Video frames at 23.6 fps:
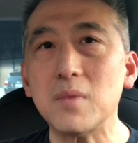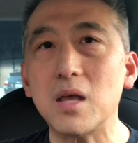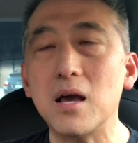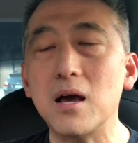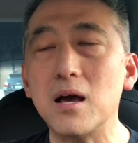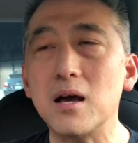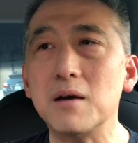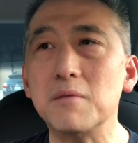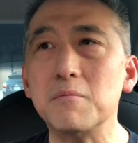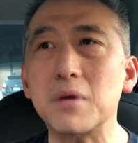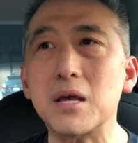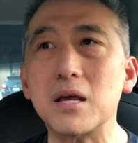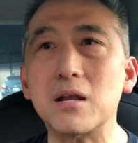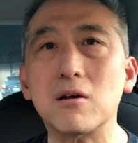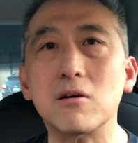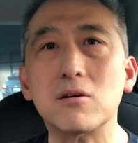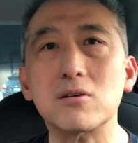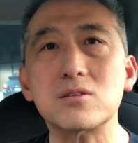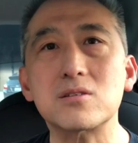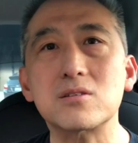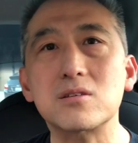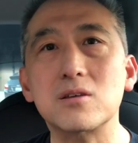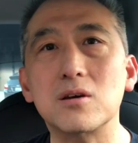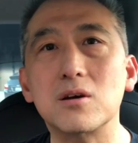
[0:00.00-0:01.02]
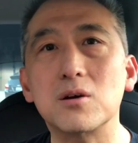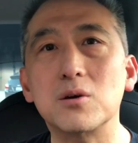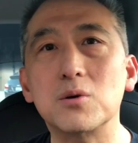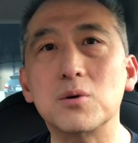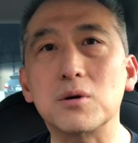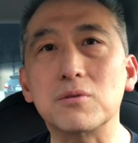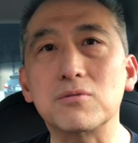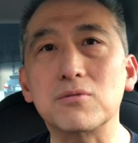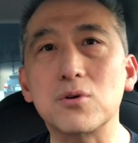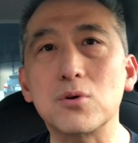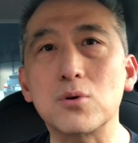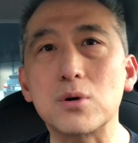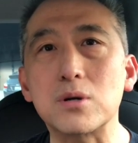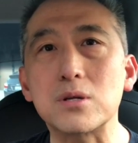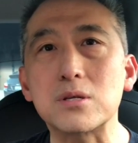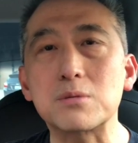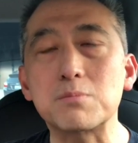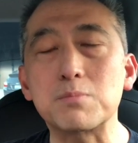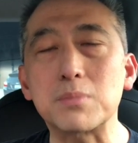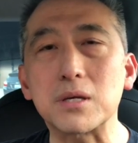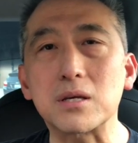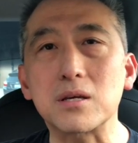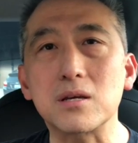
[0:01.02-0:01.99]
And also, of
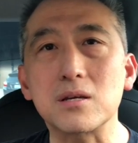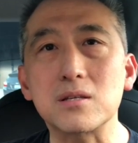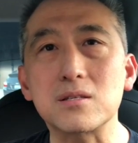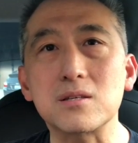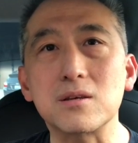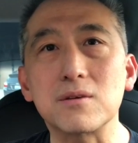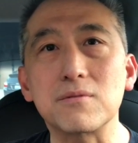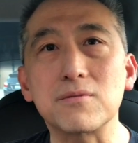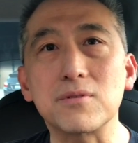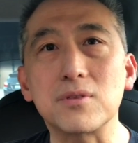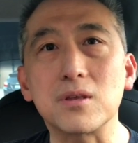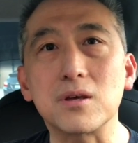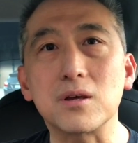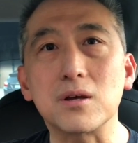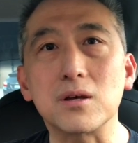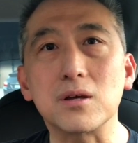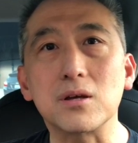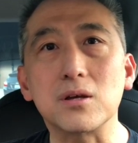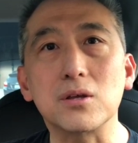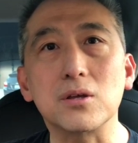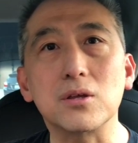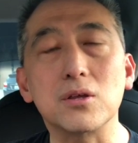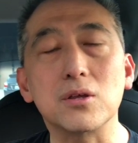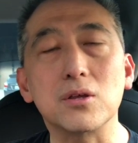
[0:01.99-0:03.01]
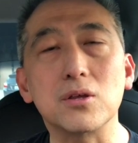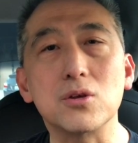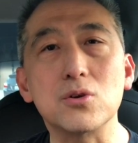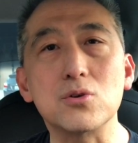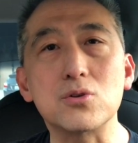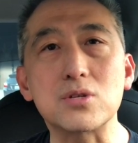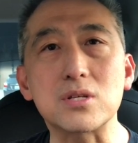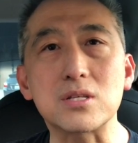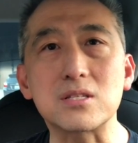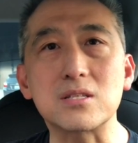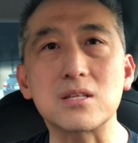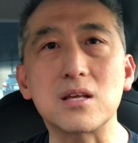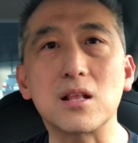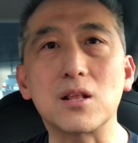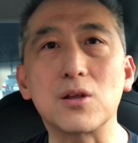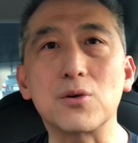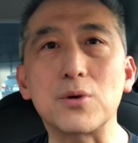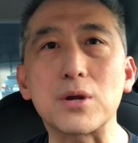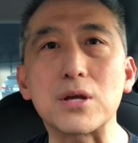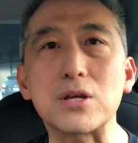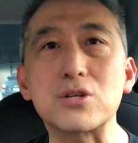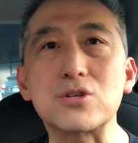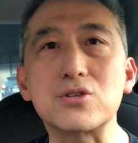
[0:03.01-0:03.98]
course, because of the huge
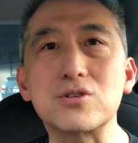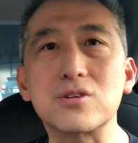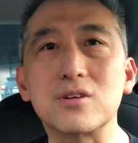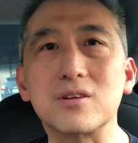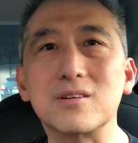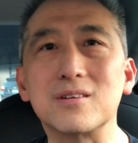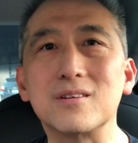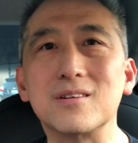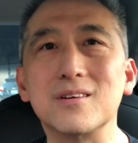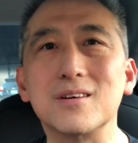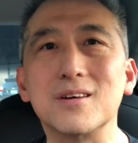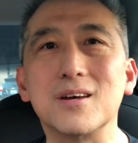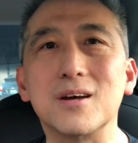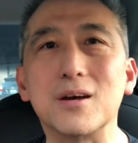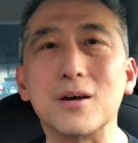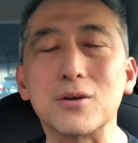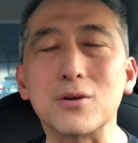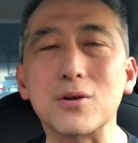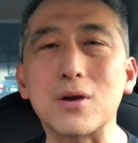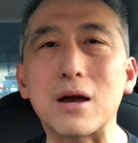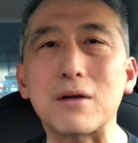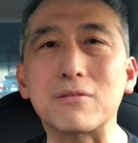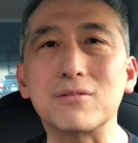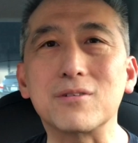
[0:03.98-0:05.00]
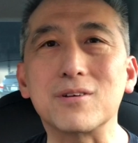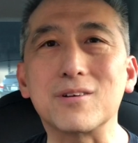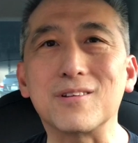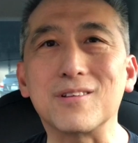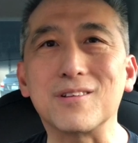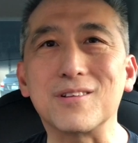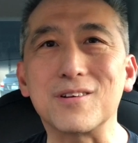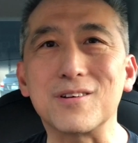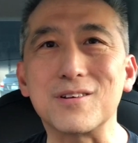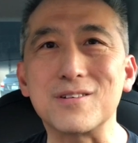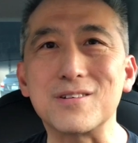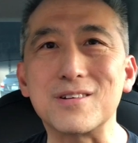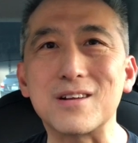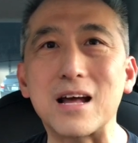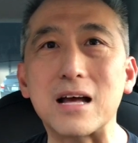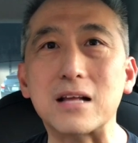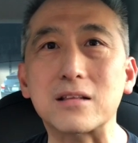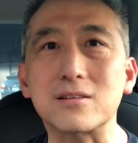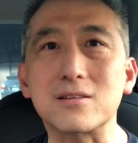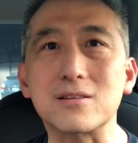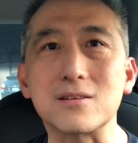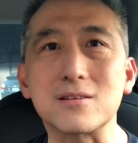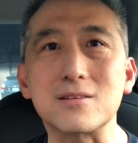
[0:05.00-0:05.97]
acceleration, you have to learn
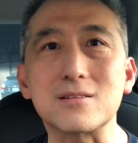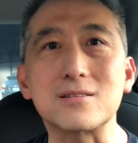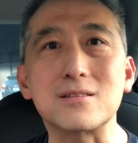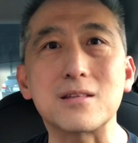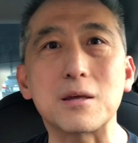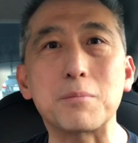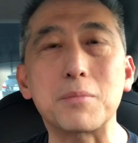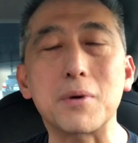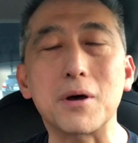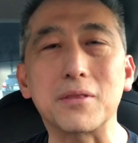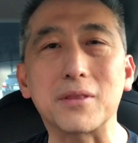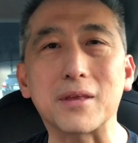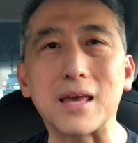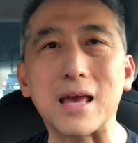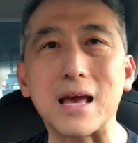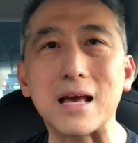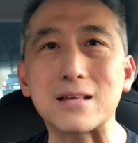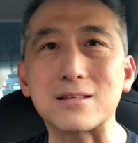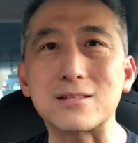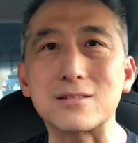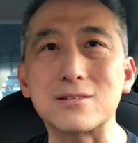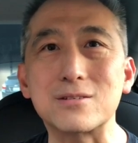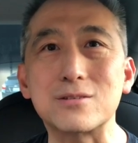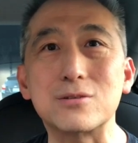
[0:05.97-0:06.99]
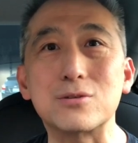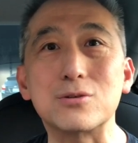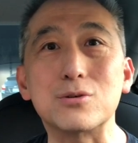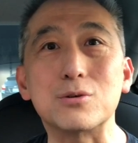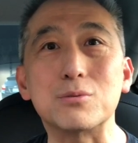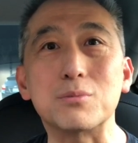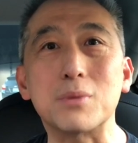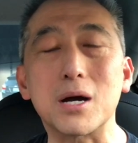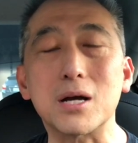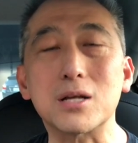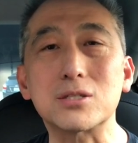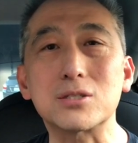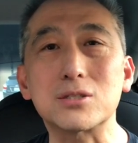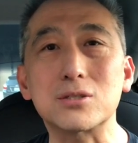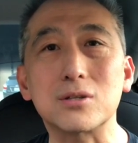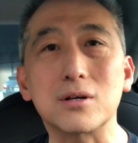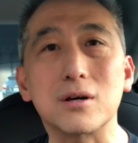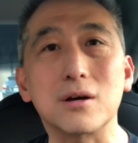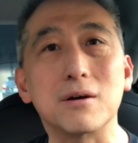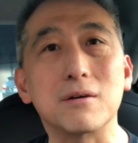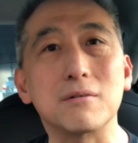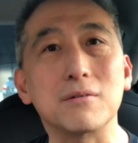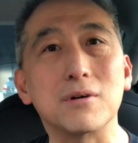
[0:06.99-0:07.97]
not to step on the gas too much.
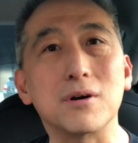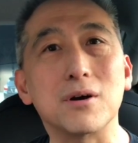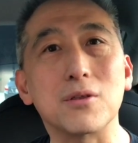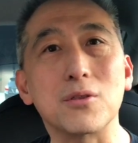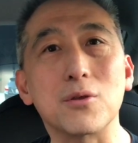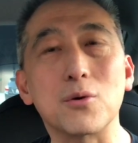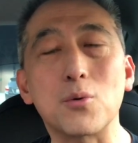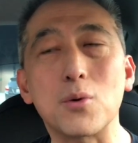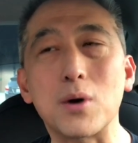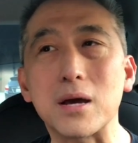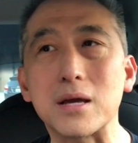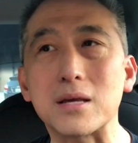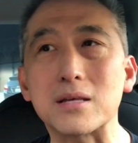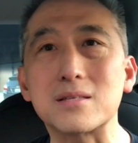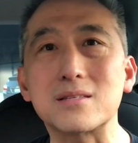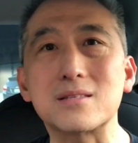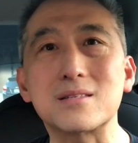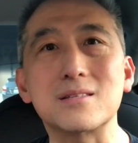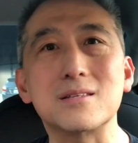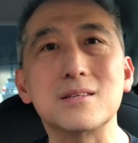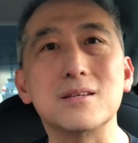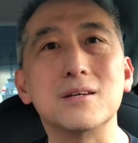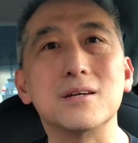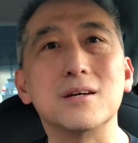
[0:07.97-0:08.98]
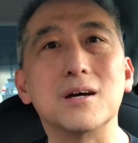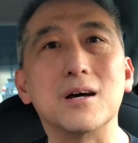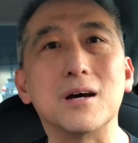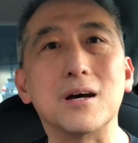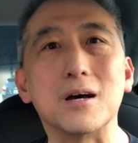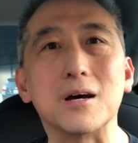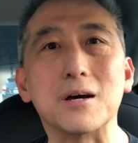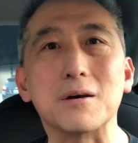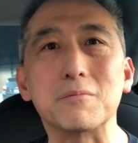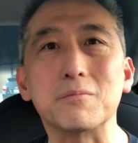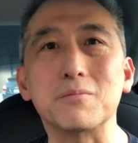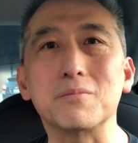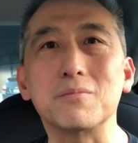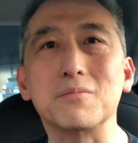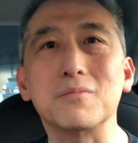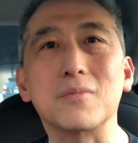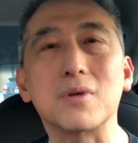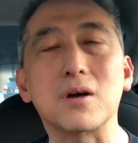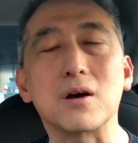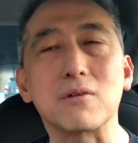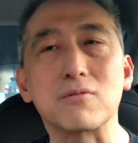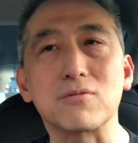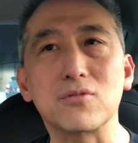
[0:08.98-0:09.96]
Otherwise,
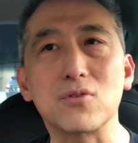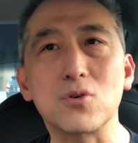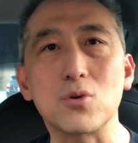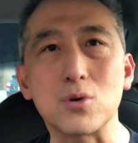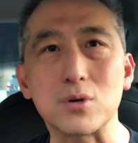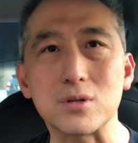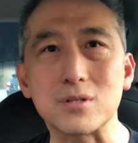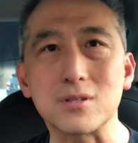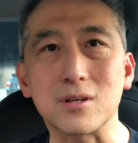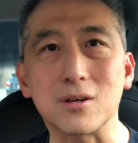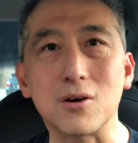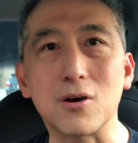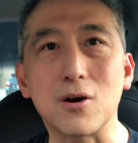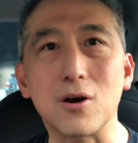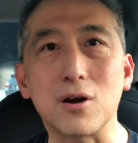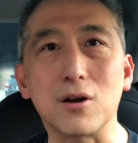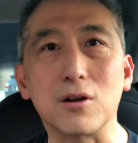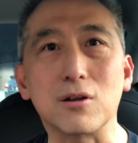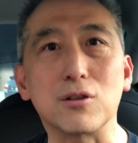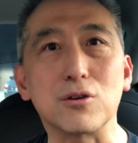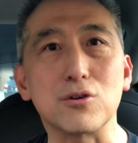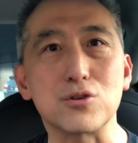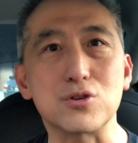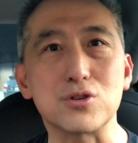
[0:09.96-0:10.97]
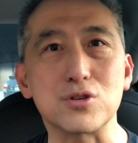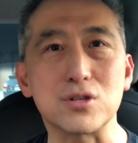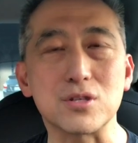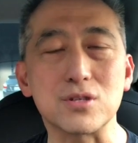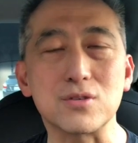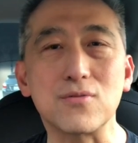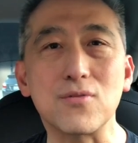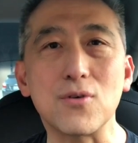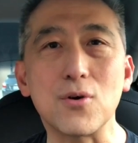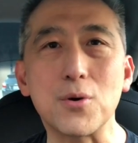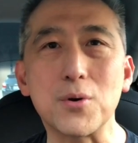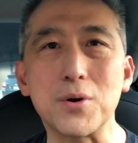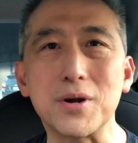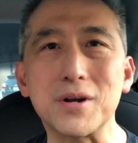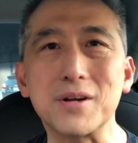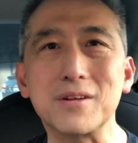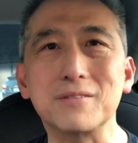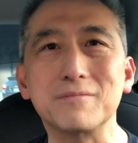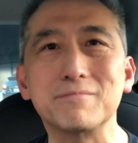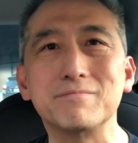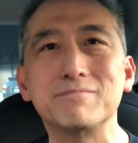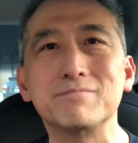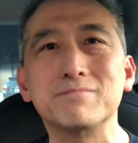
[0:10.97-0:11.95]
of course, the car lurches forward.